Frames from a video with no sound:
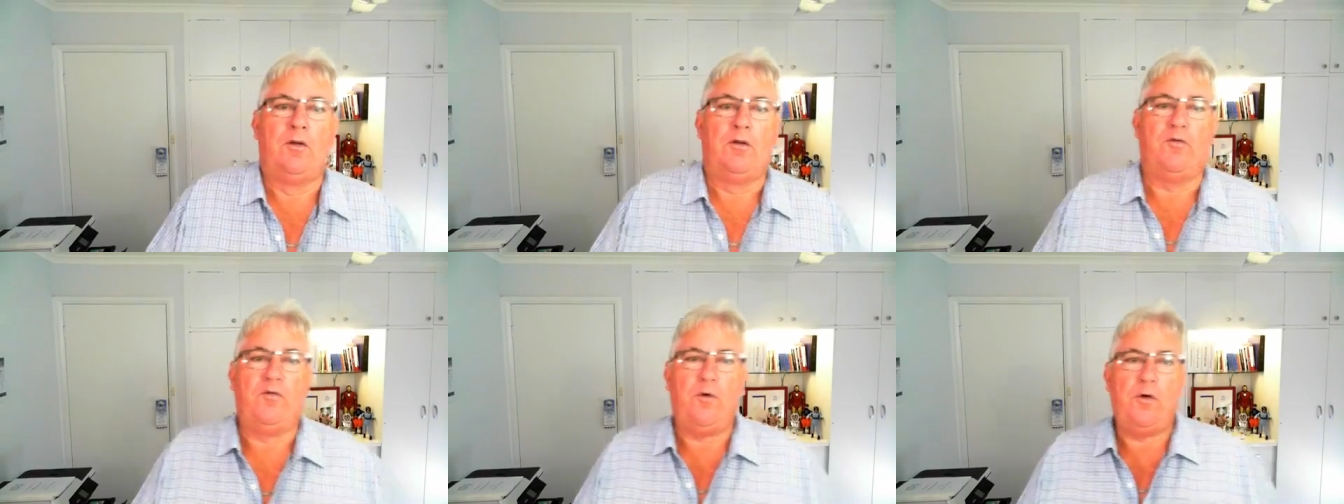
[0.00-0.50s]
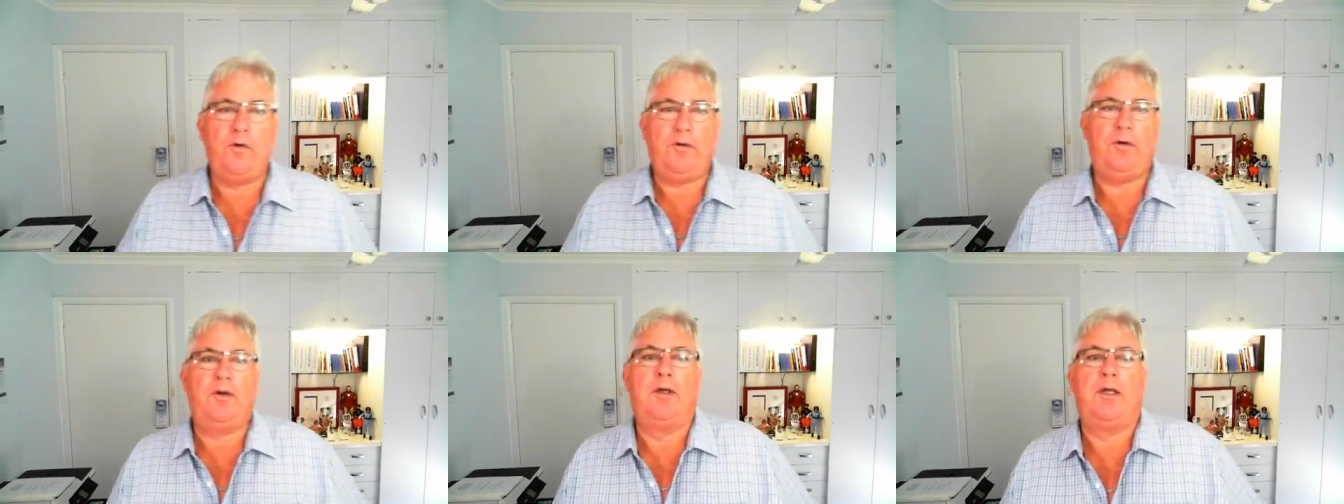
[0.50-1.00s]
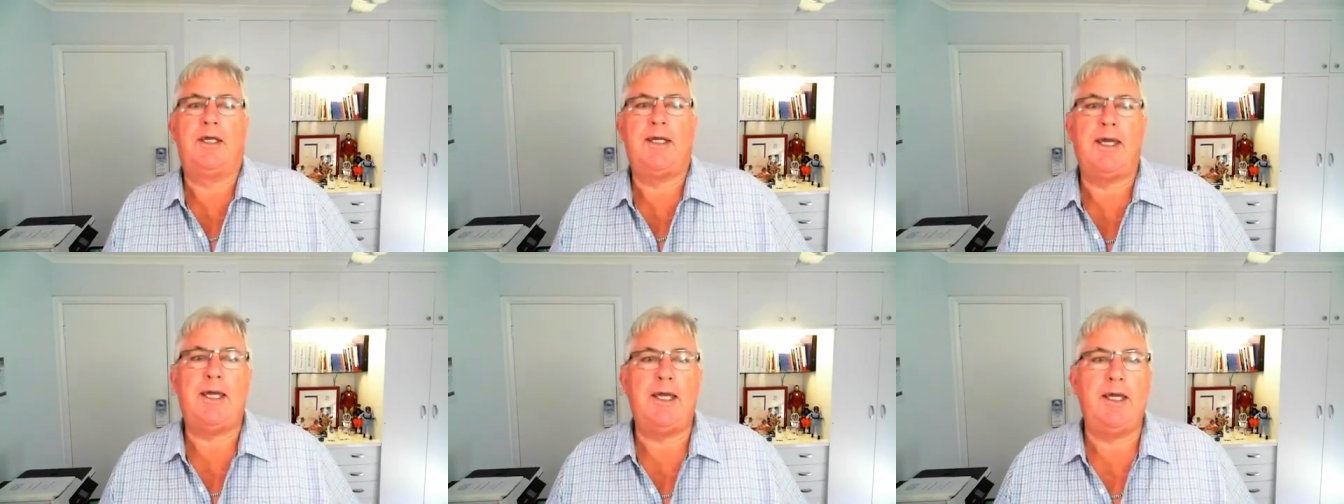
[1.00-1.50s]
The fourth
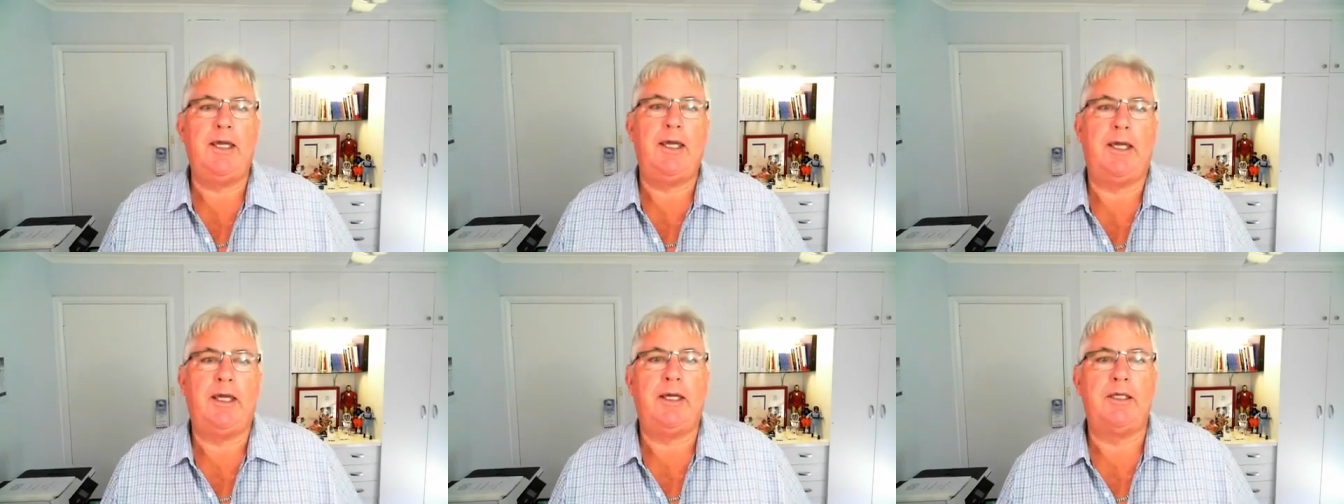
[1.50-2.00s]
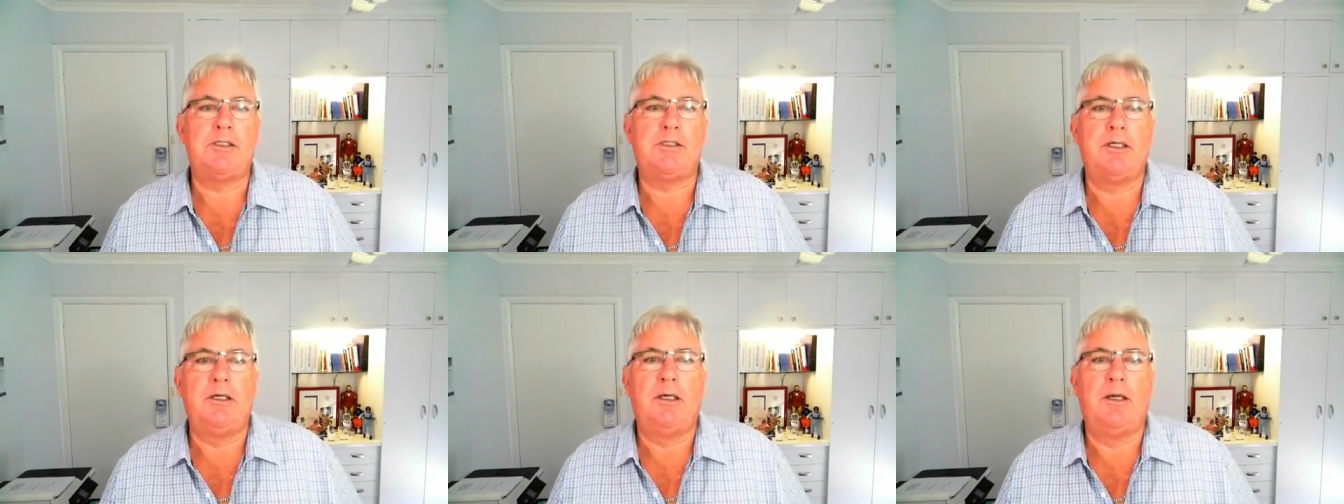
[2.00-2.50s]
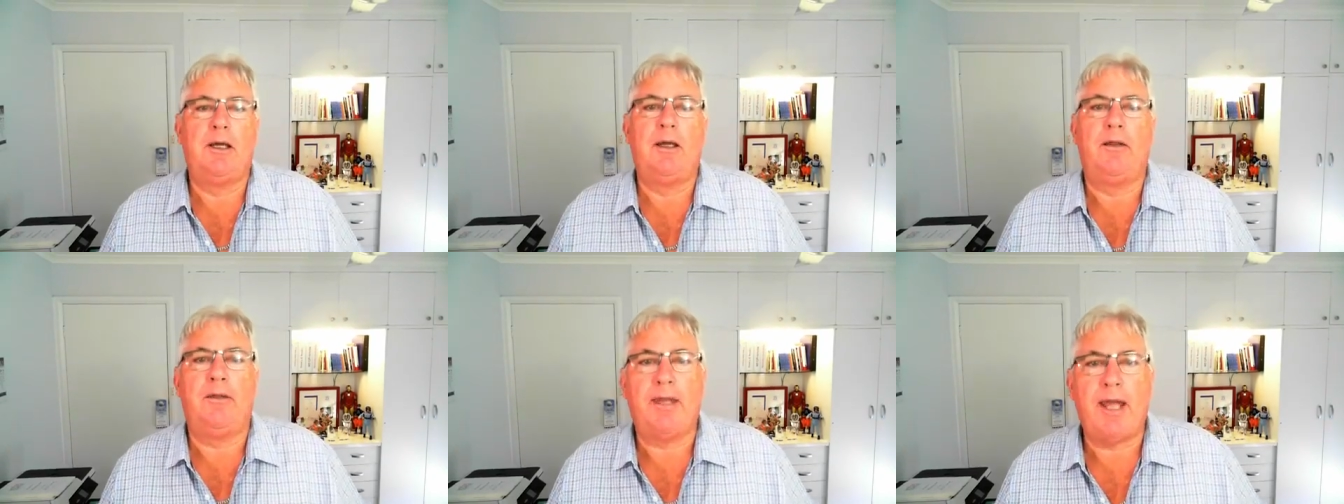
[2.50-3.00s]
key is
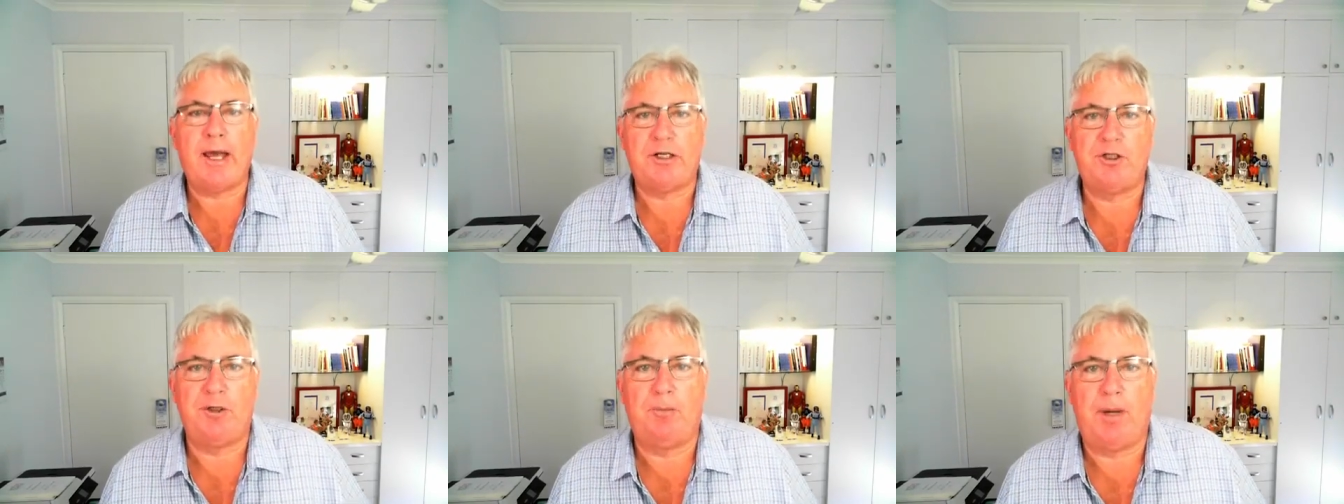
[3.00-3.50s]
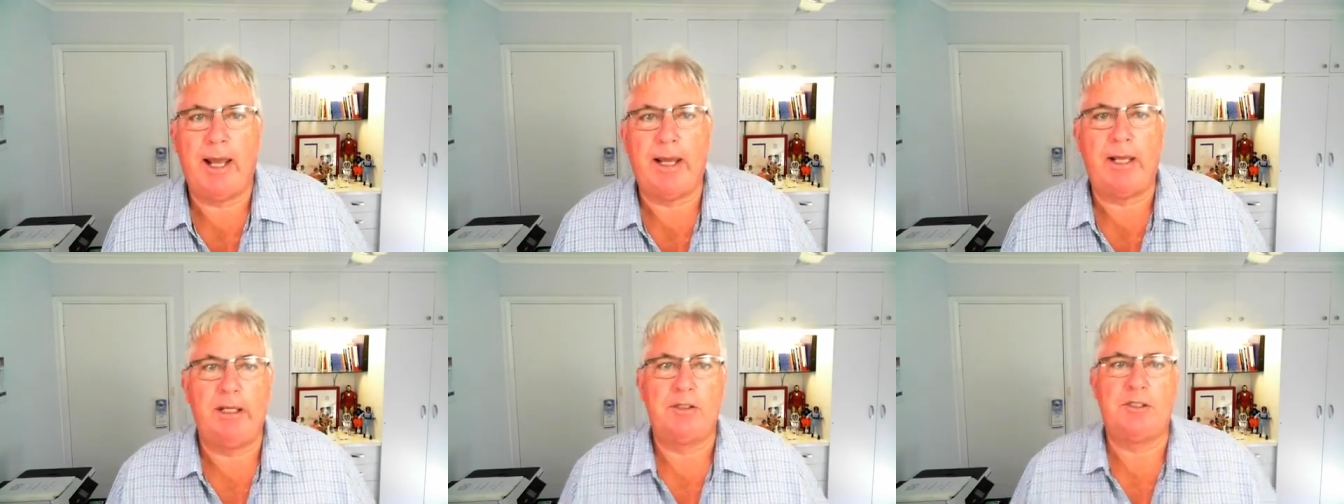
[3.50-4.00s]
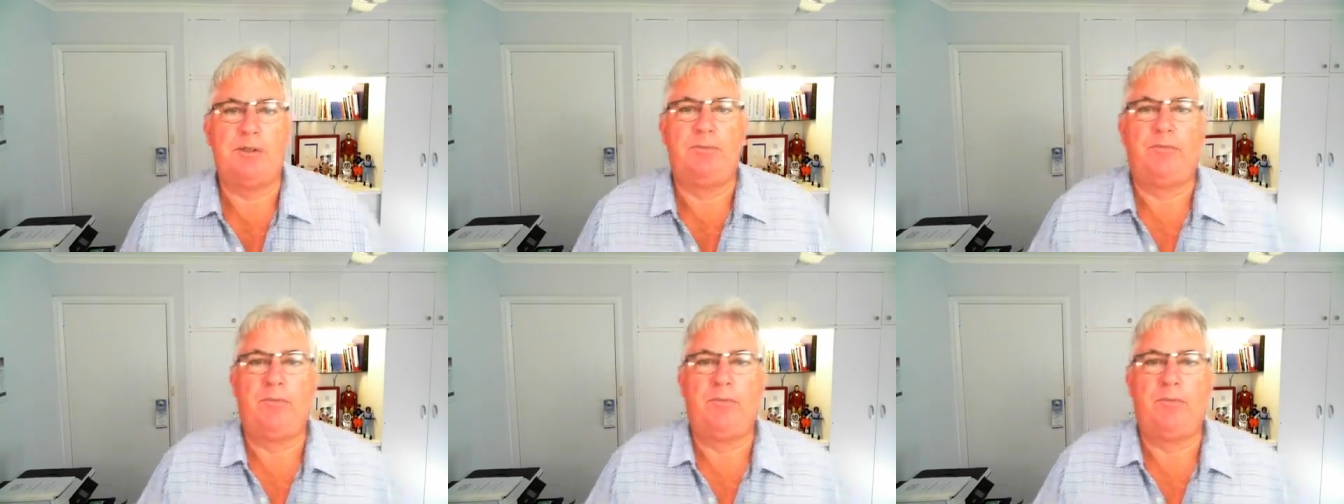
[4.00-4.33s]
the action plans